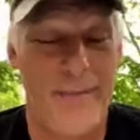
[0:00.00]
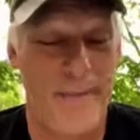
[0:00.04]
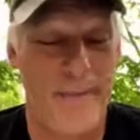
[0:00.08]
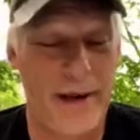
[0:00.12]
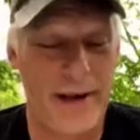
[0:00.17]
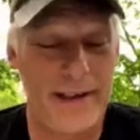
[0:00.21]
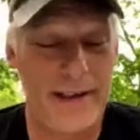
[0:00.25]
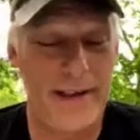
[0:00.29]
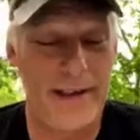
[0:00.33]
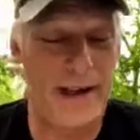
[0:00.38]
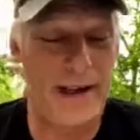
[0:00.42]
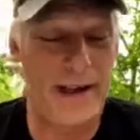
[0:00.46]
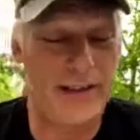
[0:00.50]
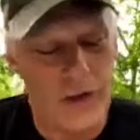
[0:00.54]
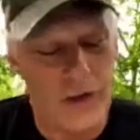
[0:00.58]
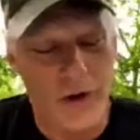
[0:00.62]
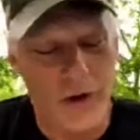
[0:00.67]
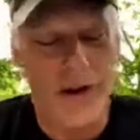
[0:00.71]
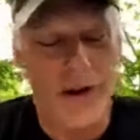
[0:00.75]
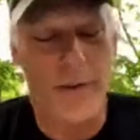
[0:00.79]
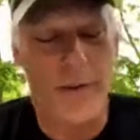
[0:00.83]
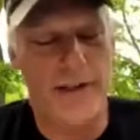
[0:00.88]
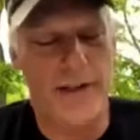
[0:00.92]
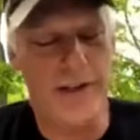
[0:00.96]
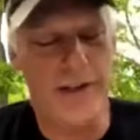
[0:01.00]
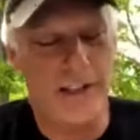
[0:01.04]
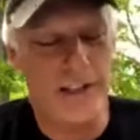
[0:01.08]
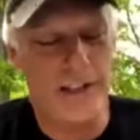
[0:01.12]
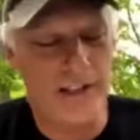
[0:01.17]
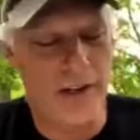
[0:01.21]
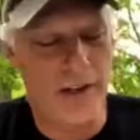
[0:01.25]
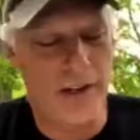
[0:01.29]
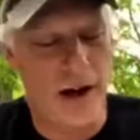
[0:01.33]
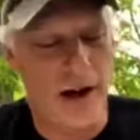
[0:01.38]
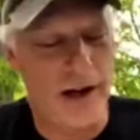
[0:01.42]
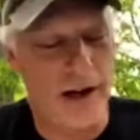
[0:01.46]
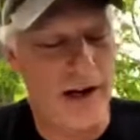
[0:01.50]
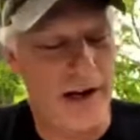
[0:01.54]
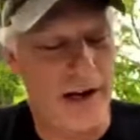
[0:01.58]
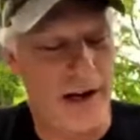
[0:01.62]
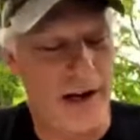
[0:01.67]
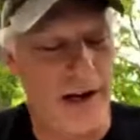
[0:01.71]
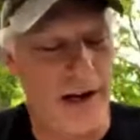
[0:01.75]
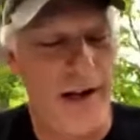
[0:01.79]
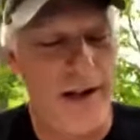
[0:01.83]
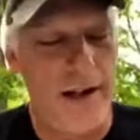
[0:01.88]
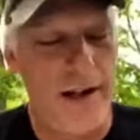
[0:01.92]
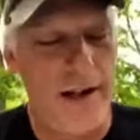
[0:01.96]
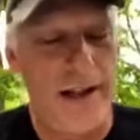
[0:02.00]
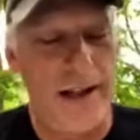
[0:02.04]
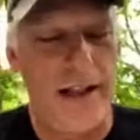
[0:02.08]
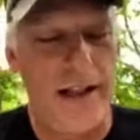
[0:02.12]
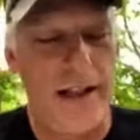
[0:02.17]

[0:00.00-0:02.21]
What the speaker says: But so anyways, let's talk a